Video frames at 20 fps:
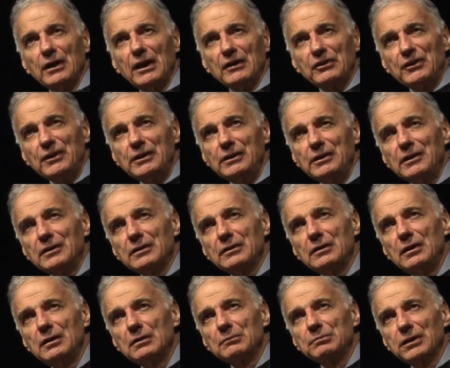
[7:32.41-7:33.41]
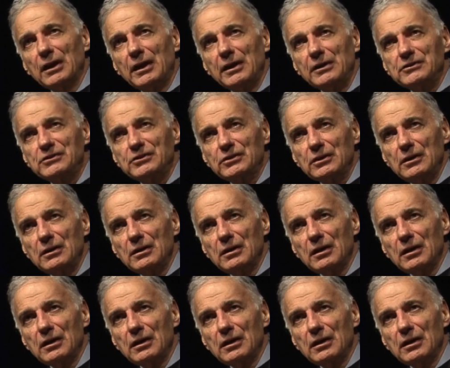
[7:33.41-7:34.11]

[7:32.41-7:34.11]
Athenian pledge